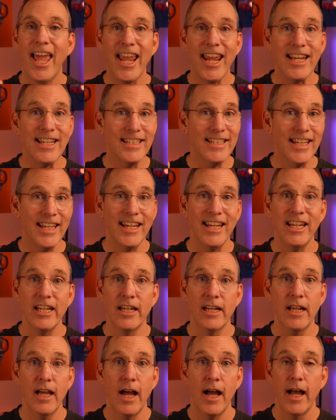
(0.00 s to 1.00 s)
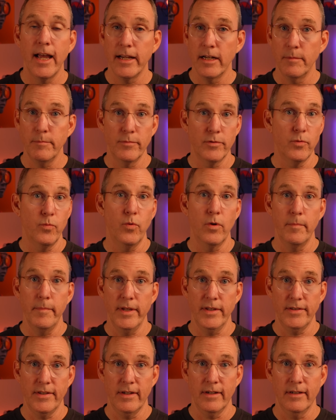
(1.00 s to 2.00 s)
18 items were
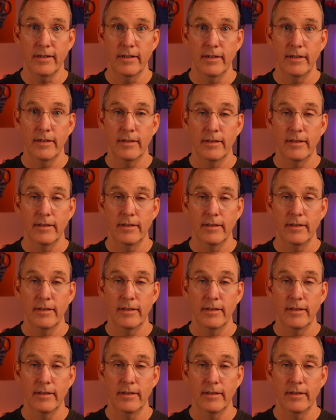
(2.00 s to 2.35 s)
missing.